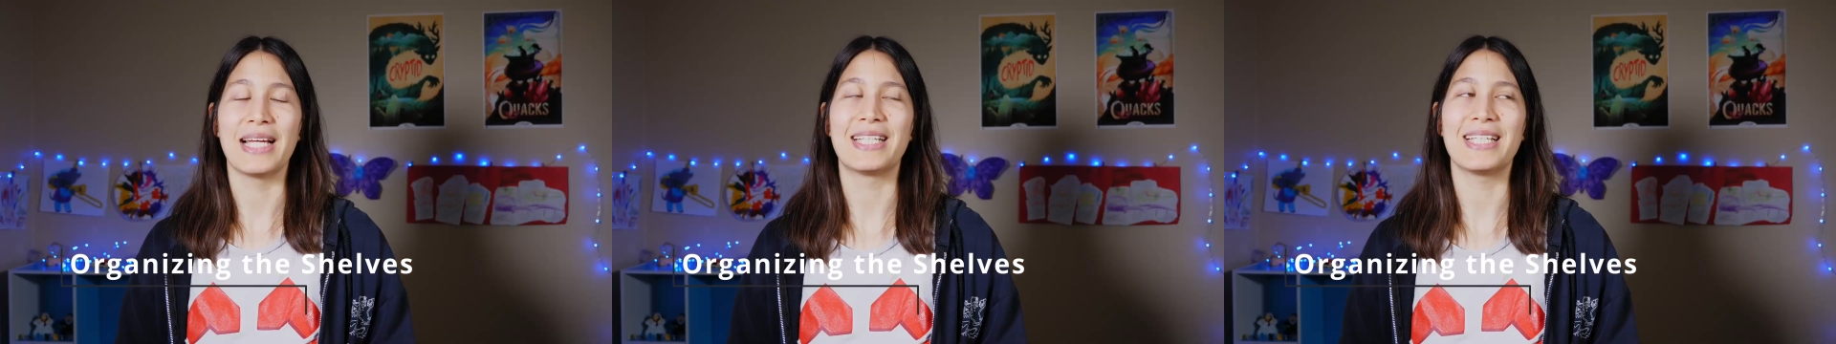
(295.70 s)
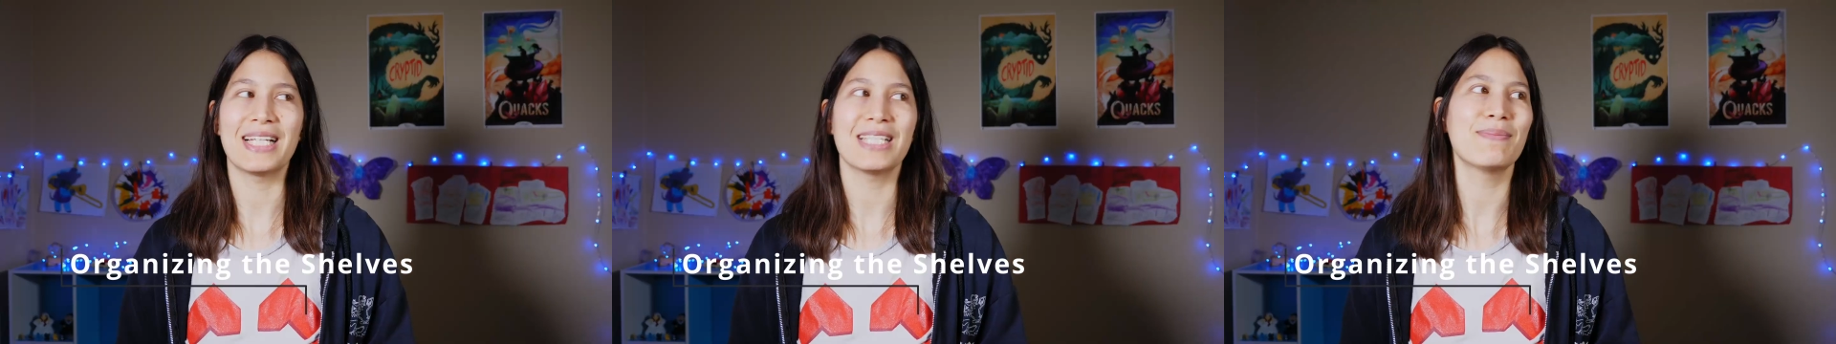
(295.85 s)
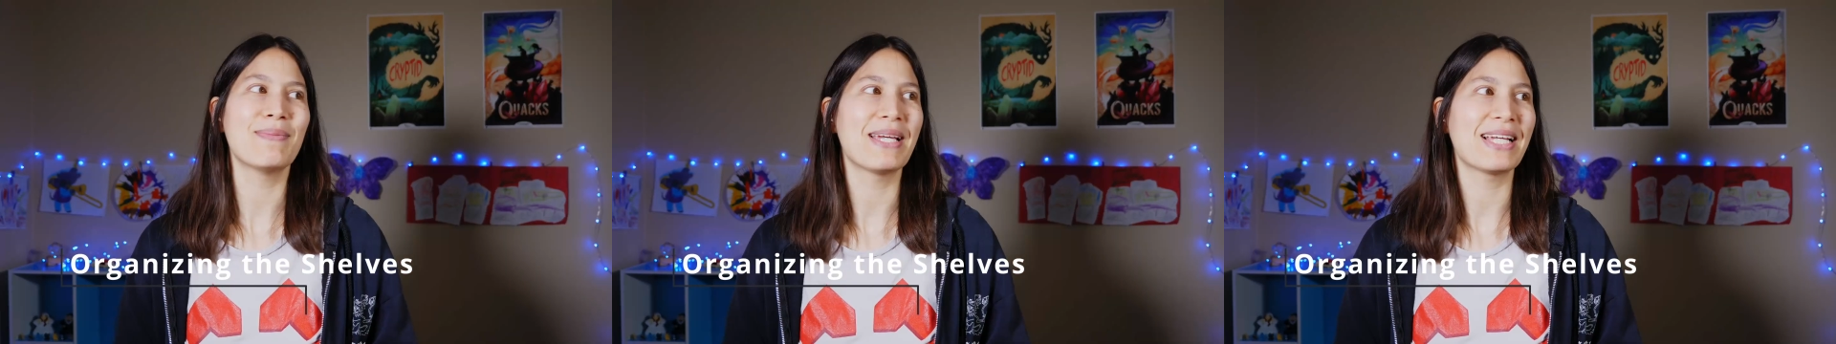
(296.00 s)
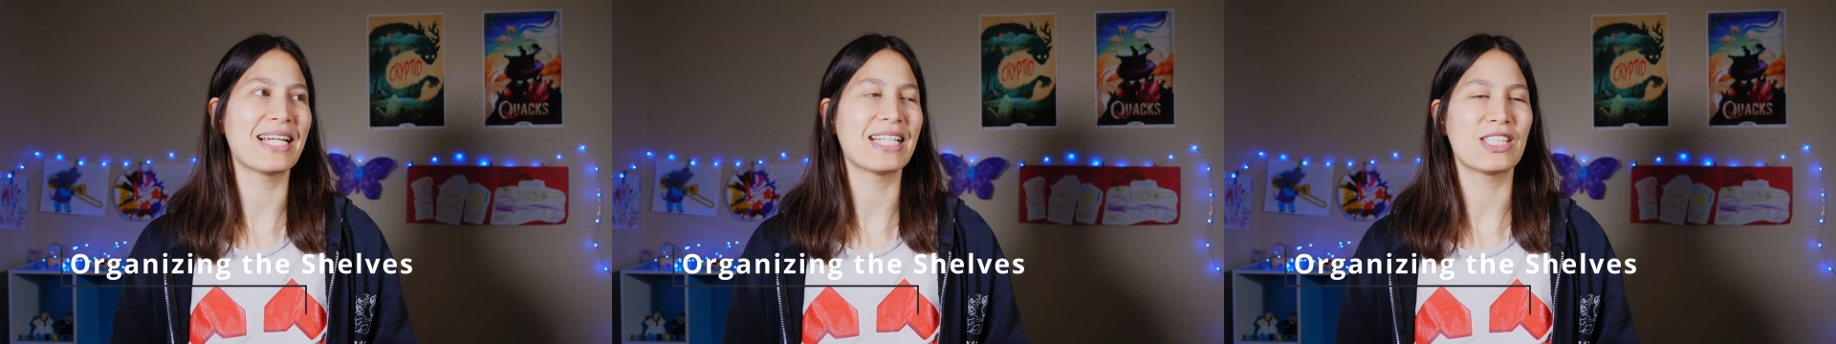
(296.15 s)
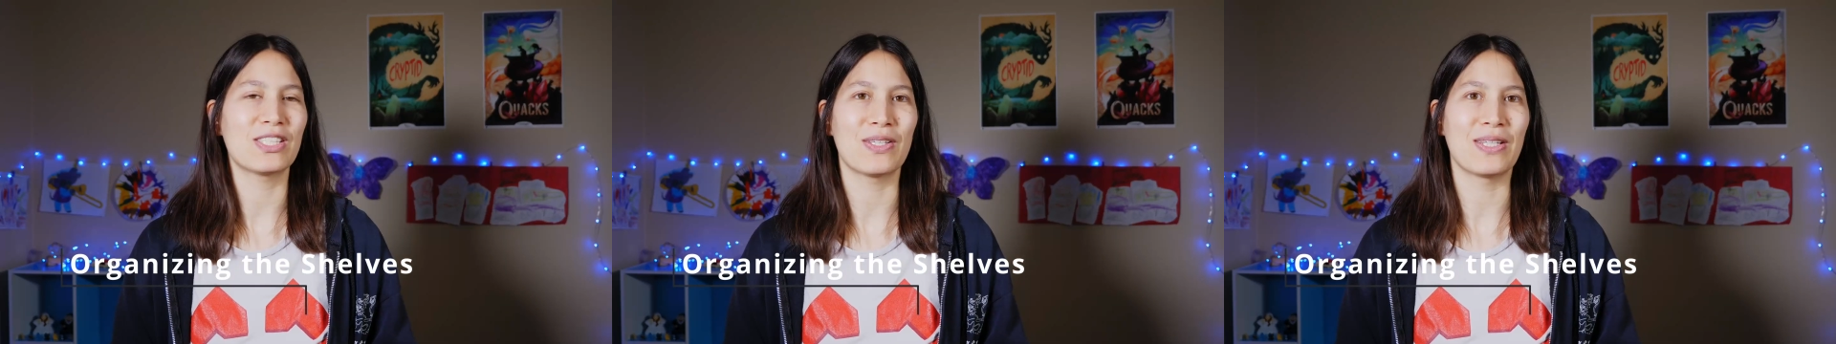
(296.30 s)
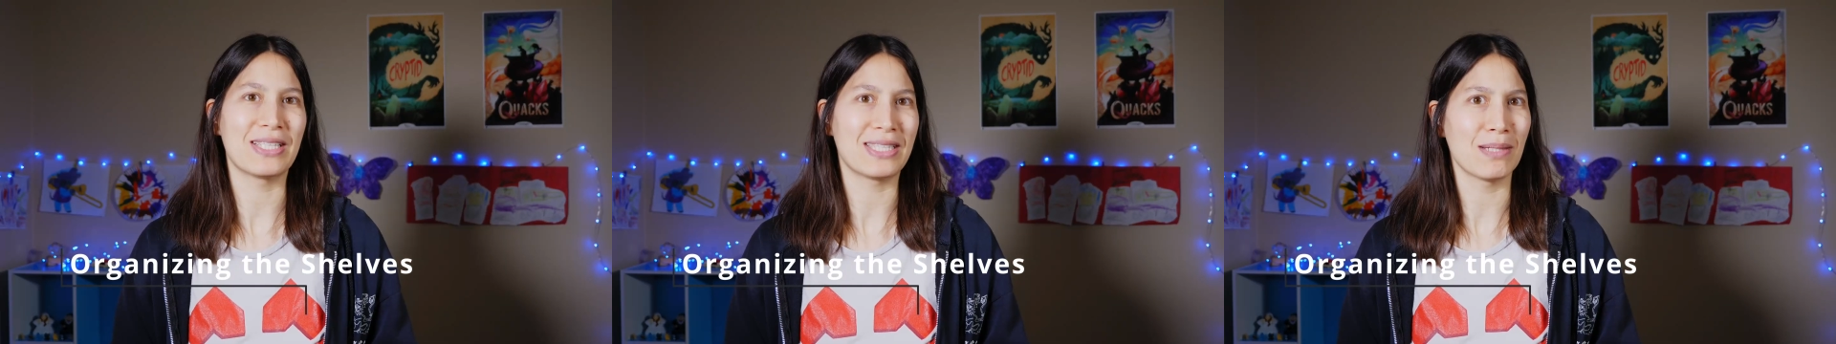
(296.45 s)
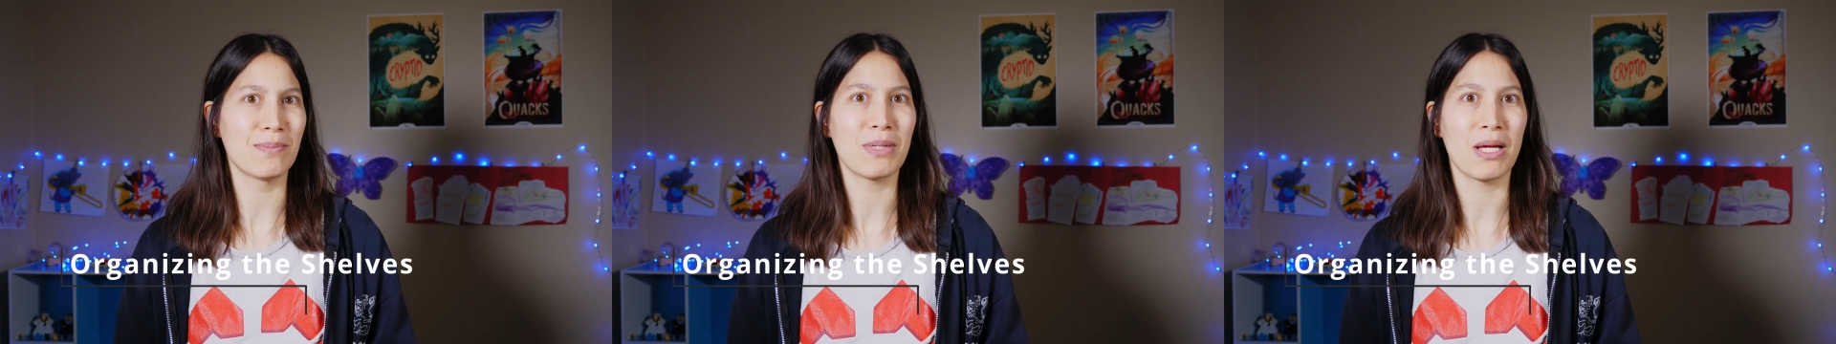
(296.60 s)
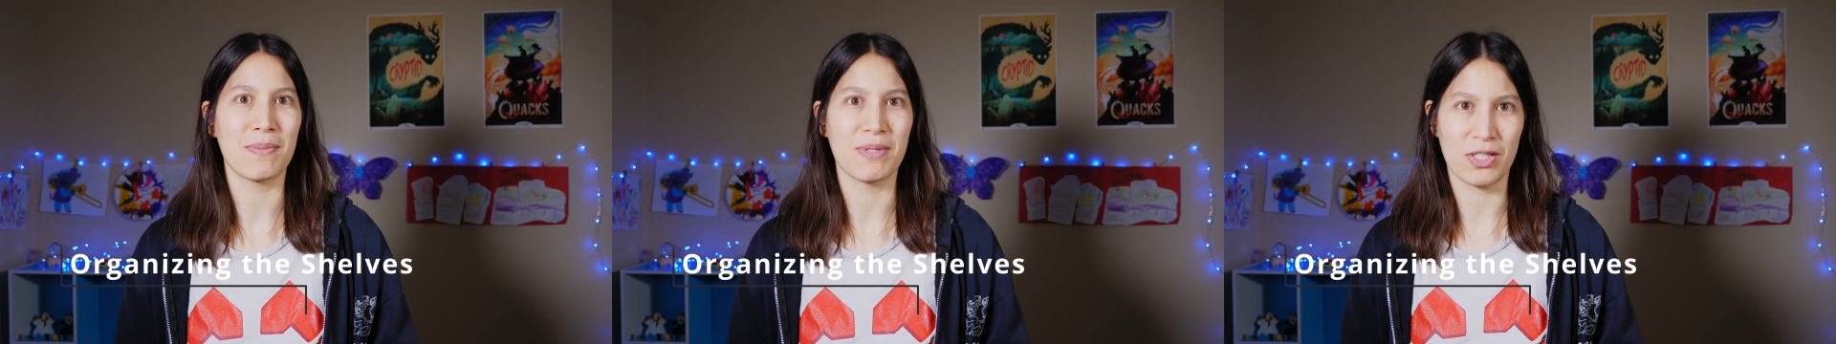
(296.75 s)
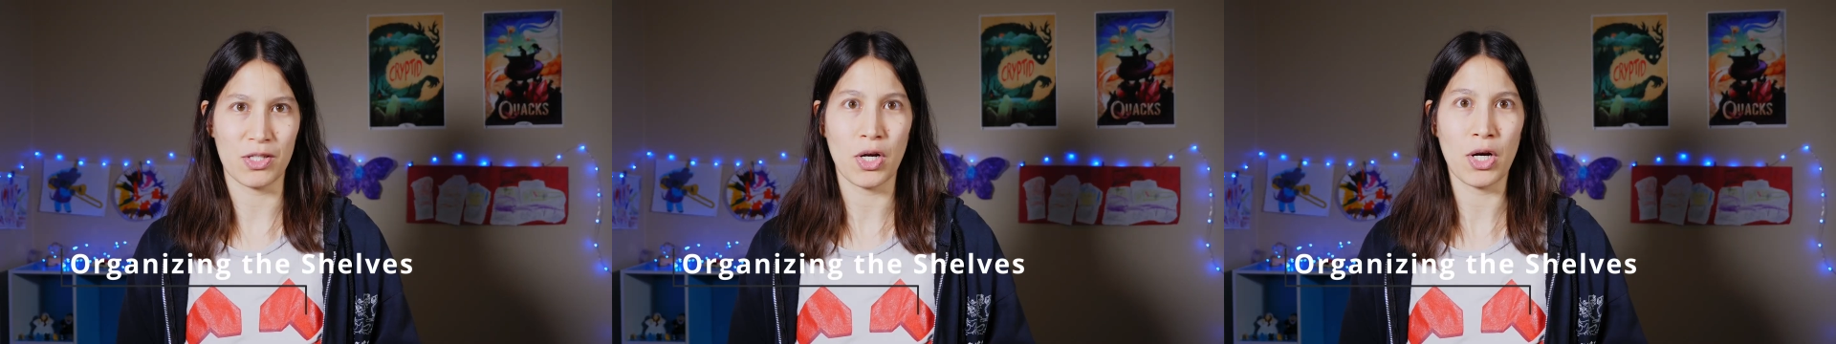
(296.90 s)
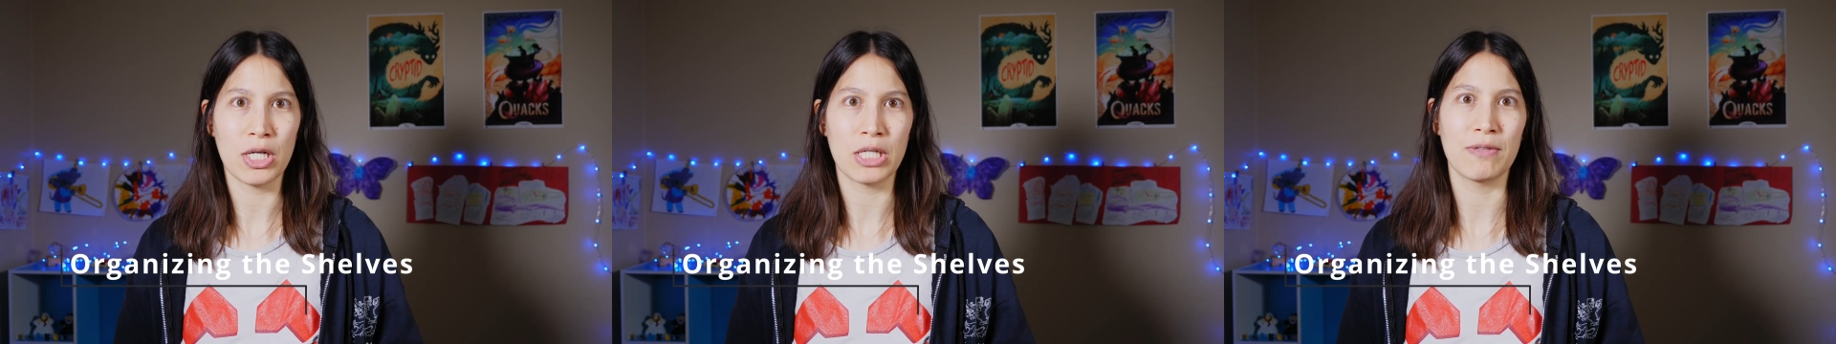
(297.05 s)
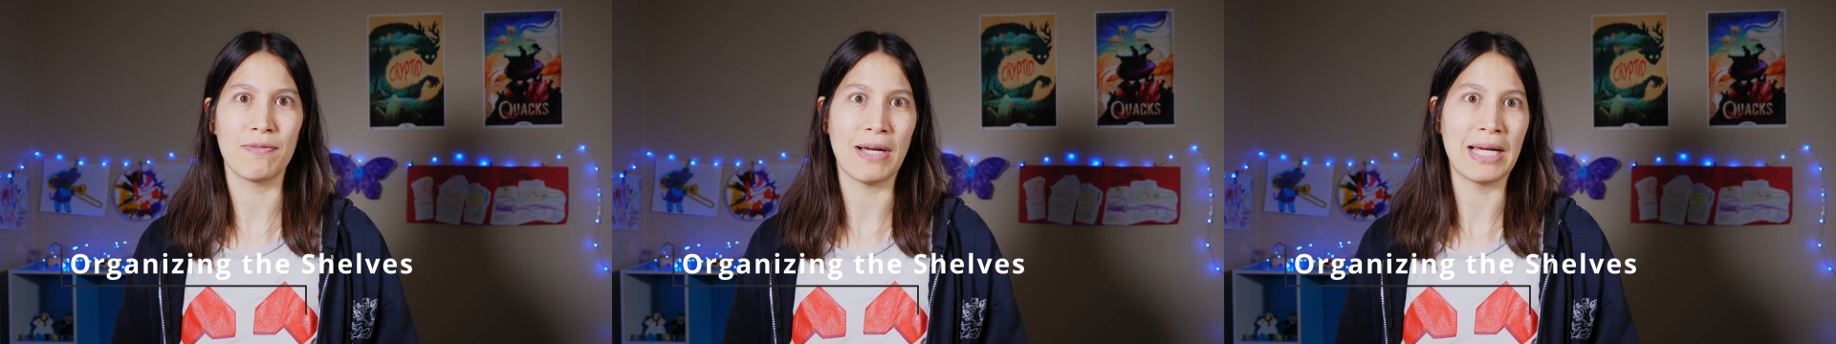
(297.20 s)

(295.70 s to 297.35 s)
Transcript: It does make it so that sometimes it's hard to